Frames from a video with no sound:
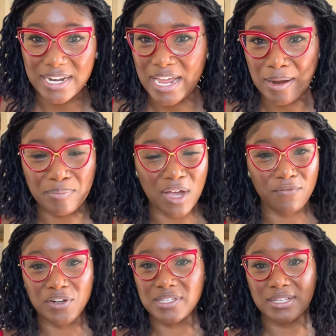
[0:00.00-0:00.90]
I'm not
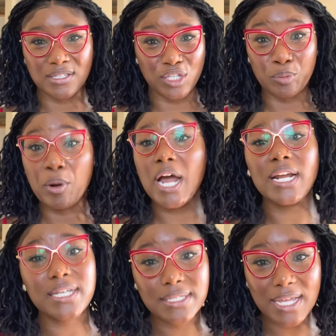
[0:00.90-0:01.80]
versed as to the products.